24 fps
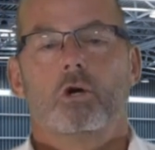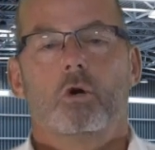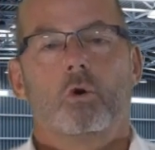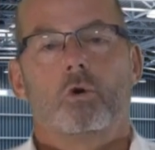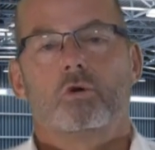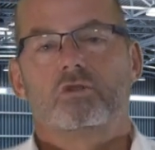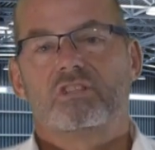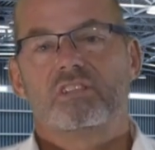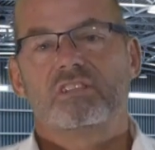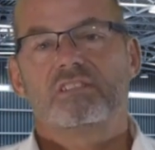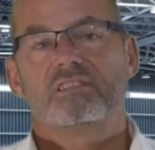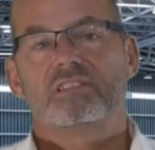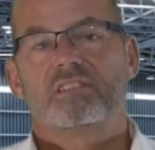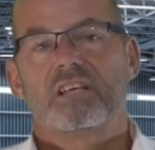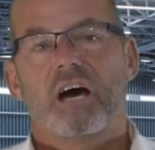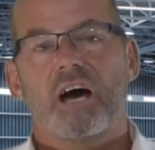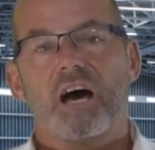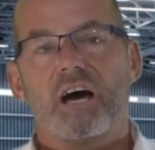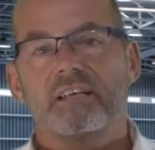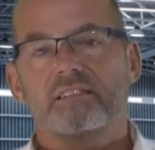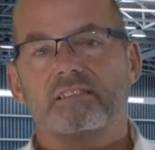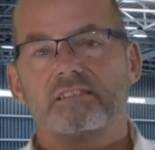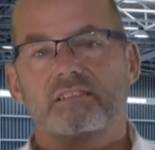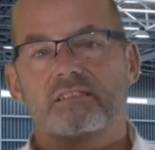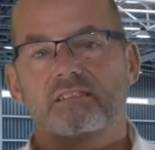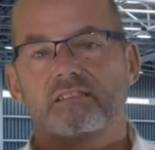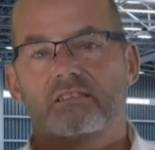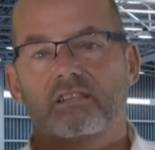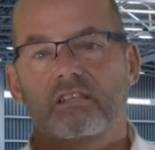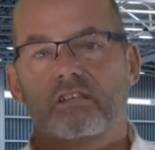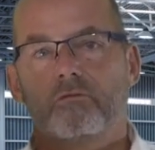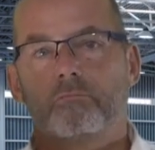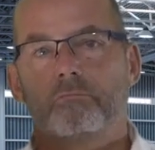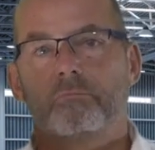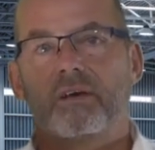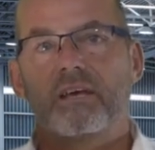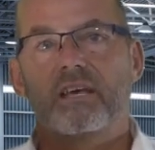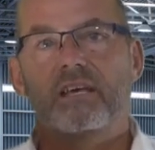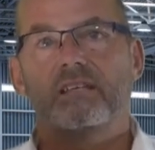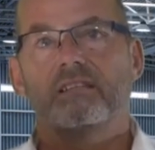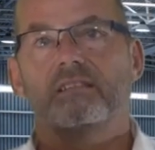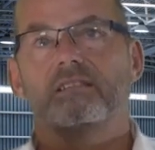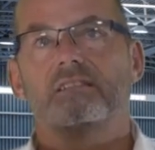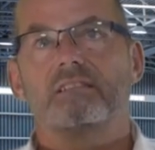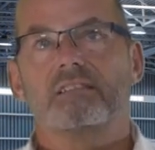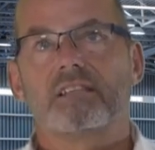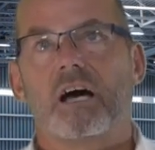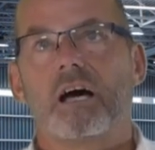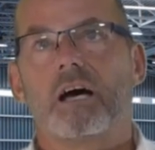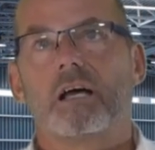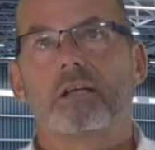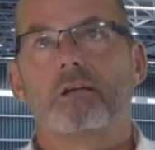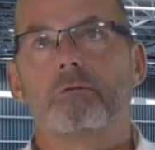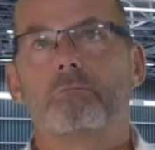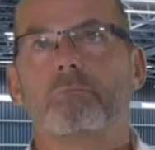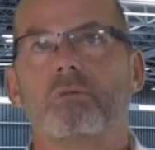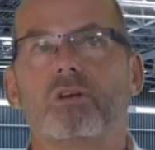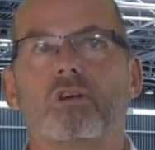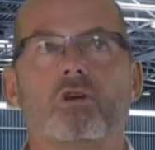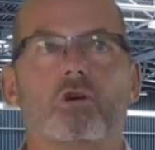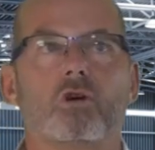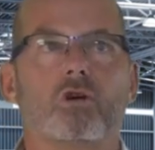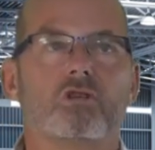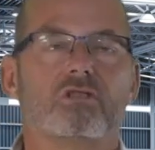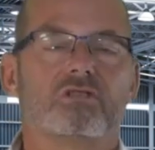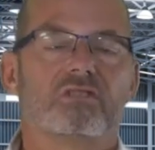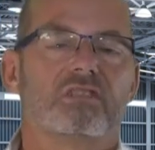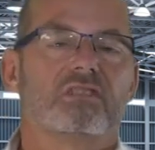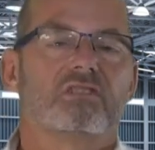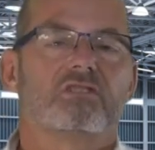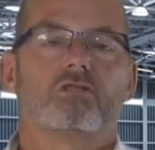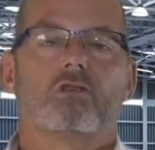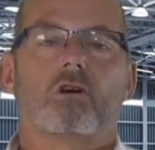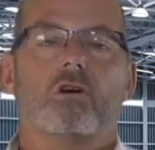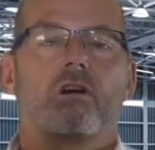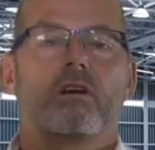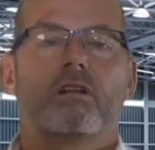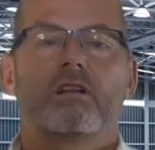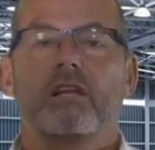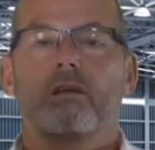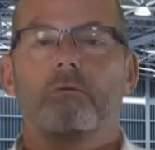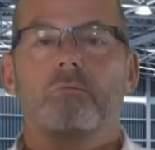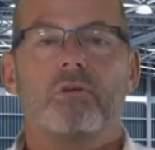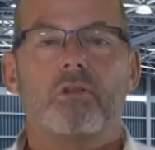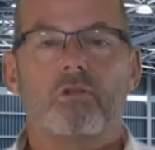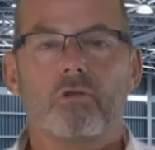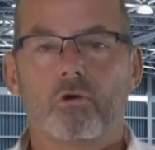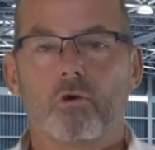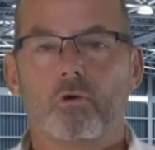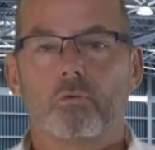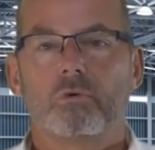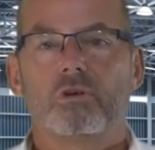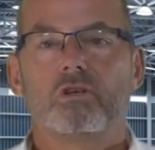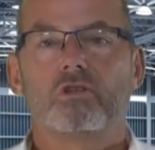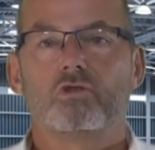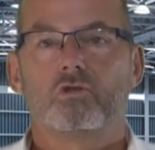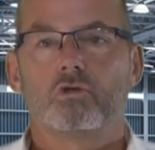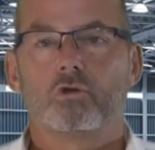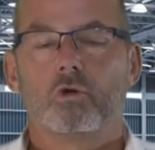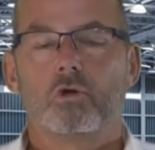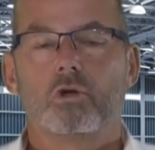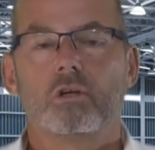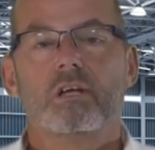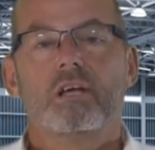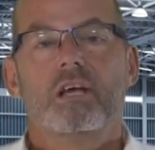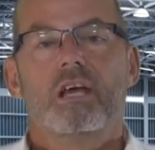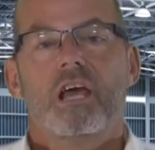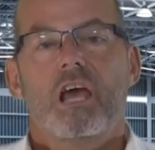or just tasks that are being done because historically we thought we should,